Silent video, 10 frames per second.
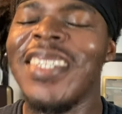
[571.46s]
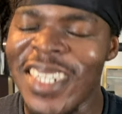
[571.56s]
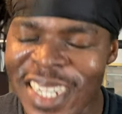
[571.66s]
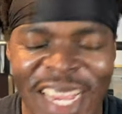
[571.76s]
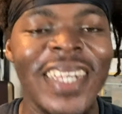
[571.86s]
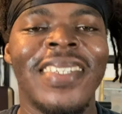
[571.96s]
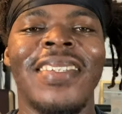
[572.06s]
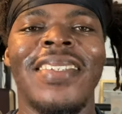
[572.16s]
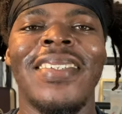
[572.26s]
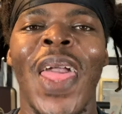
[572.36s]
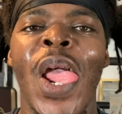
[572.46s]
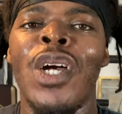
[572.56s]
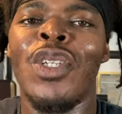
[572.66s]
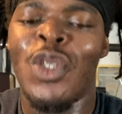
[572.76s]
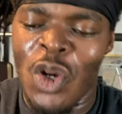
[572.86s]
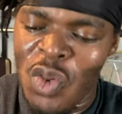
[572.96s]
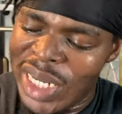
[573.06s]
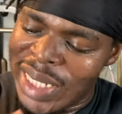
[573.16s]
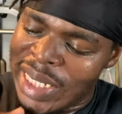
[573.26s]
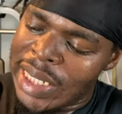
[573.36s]
Yes. So
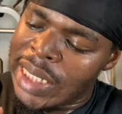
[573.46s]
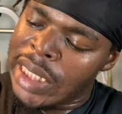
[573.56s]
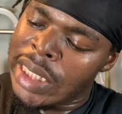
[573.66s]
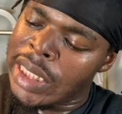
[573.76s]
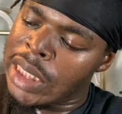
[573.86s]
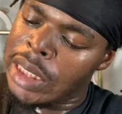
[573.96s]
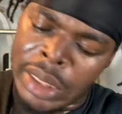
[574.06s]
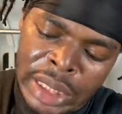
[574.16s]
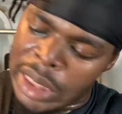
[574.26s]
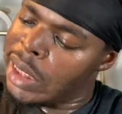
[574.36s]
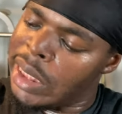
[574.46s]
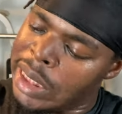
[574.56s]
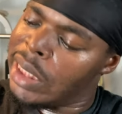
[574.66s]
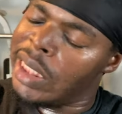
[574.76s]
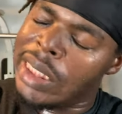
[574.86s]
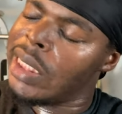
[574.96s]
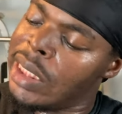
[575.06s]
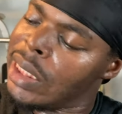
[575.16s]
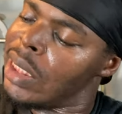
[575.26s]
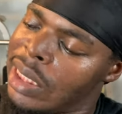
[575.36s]
sick it, sick it, sick it, sick it, sick it, sick it,
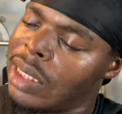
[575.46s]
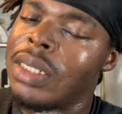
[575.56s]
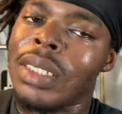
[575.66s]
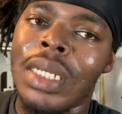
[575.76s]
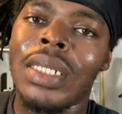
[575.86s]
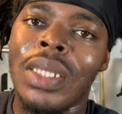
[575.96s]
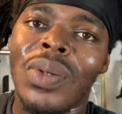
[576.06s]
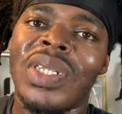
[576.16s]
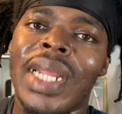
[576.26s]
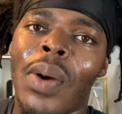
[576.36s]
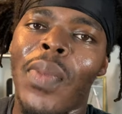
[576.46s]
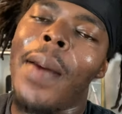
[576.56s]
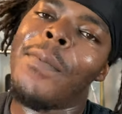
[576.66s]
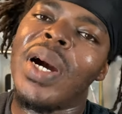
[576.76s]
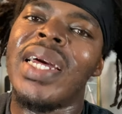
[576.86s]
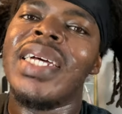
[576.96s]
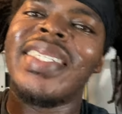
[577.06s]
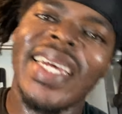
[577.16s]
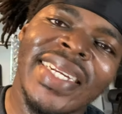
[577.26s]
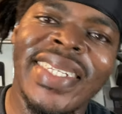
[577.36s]
sick it, sick it. Don't sound right, but
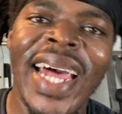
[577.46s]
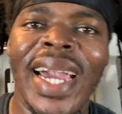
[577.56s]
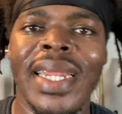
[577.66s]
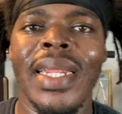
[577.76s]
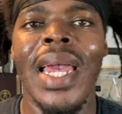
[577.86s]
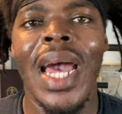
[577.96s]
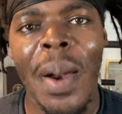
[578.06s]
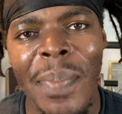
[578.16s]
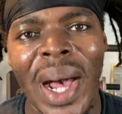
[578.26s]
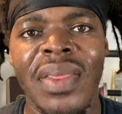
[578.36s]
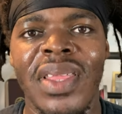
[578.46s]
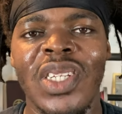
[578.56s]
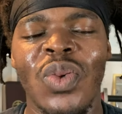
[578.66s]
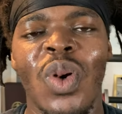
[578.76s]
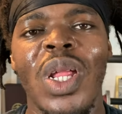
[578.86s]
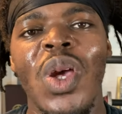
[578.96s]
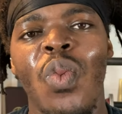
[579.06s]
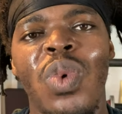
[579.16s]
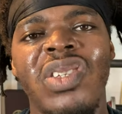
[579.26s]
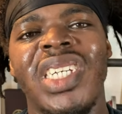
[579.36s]
excited about this one.
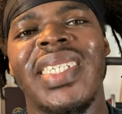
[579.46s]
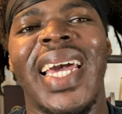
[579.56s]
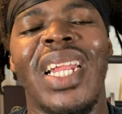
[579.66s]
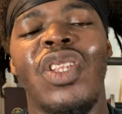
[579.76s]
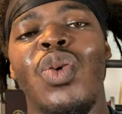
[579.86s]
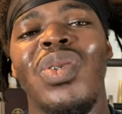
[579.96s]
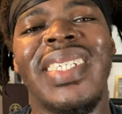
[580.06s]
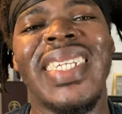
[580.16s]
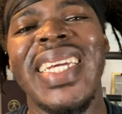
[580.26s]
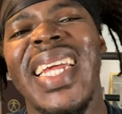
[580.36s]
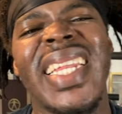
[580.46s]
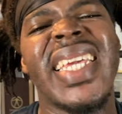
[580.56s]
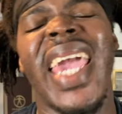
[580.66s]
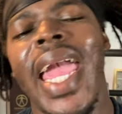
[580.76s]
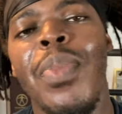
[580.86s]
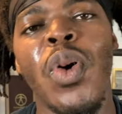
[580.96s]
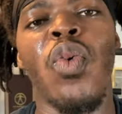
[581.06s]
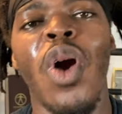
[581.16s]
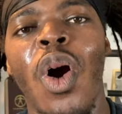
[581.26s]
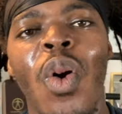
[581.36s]
We just got to do seated cable
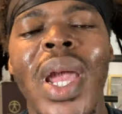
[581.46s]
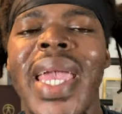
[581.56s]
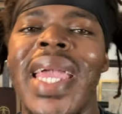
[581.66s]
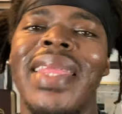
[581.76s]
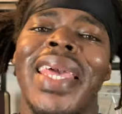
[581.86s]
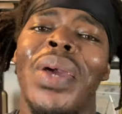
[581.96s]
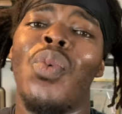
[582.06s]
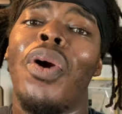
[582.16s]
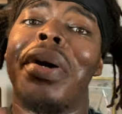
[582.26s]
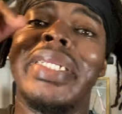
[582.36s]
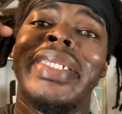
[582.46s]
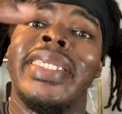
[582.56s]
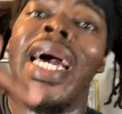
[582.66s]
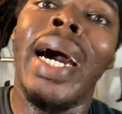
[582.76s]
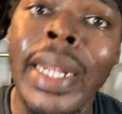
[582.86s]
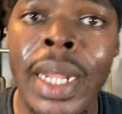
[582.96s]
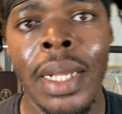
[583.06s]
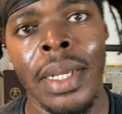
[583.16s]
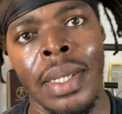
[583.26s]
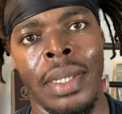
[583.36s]
row, and then we're
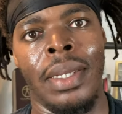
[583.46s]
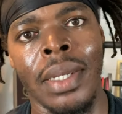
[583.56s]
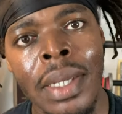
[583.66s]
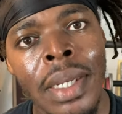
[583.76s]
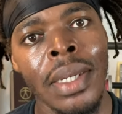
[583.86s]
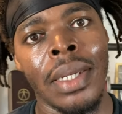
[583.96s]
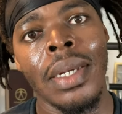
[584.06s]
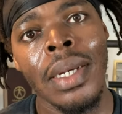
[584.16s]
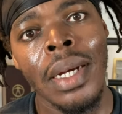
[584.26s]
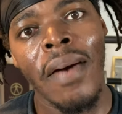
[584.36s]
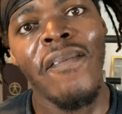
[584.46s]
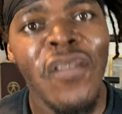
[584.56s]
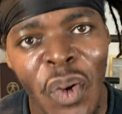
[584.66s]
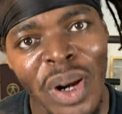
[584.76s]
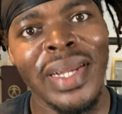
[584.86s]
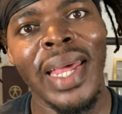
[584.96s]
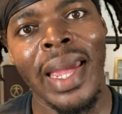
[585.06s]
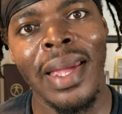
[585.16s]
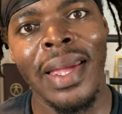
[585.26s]
done for the day.